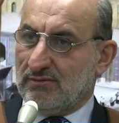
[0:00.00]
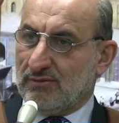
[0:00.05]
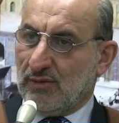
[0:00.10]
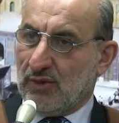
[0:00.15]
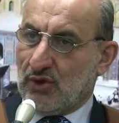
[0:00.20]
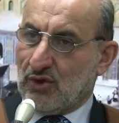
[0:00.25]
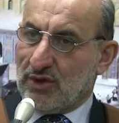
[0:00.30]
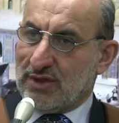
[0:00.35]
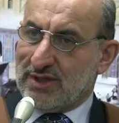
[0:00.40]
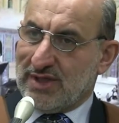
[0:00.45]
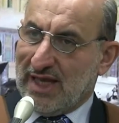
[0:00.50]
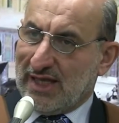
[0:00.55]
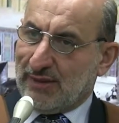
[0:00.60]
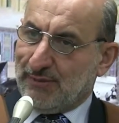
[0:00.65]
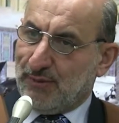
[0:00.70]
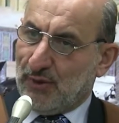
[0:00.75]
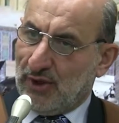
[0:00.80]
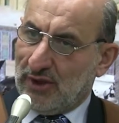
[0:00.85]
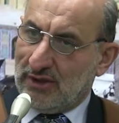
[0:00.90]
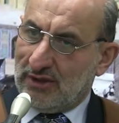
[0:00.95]
Because
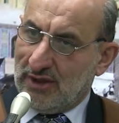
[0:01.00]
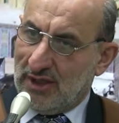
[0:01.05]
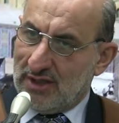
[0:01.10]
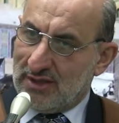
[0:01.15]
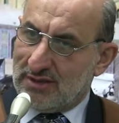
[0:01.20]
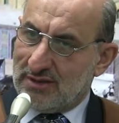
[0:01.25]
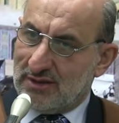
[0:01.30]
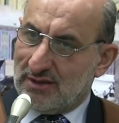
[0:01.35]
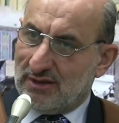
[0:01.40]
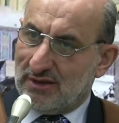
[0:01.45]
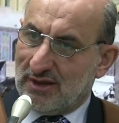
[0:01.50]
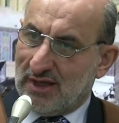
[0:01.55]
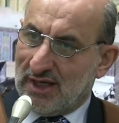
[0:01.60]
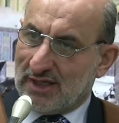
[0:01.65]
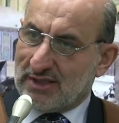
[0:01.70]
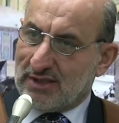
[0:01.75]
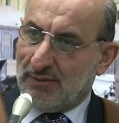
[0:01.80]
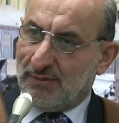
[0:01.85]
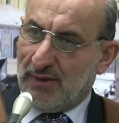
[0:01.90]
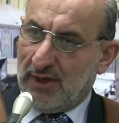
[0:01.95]
that point is
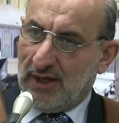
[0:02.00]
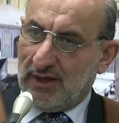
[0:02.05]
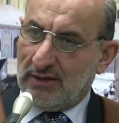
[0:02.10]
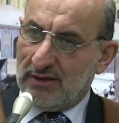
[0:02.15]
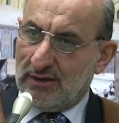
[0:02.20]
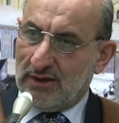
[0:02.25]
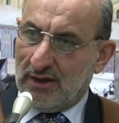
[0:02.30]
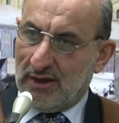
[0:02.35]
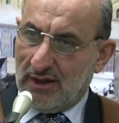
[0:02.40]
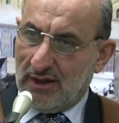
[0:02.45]
explained